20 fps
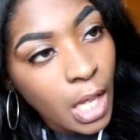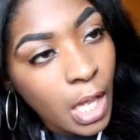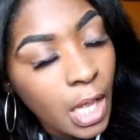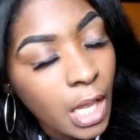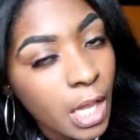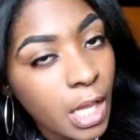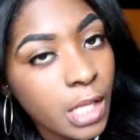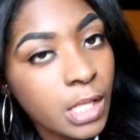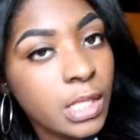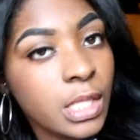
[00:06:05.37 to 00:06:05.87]

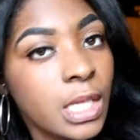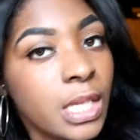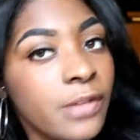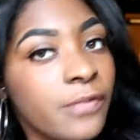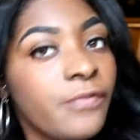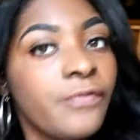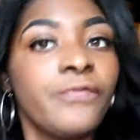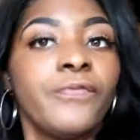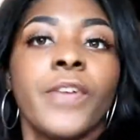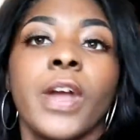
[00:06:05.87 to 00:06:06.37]
And the
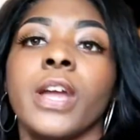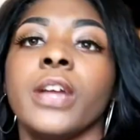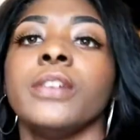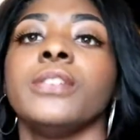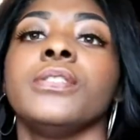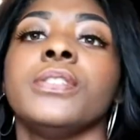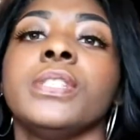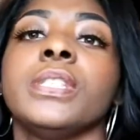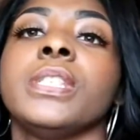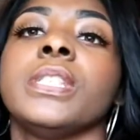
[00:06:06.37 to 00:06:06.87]

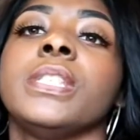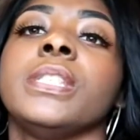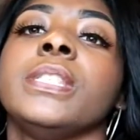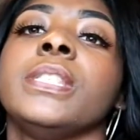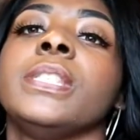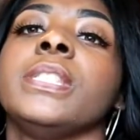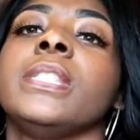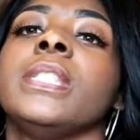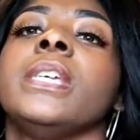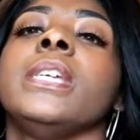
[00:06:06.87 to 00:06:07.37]
first
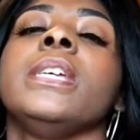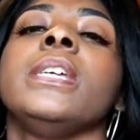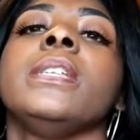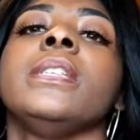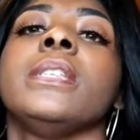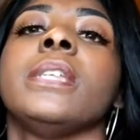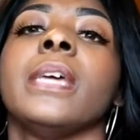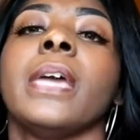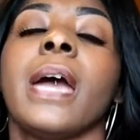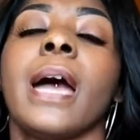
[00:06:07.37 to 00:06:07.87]

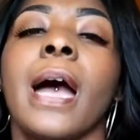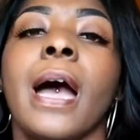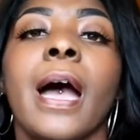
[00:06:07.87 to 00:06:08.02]
thing that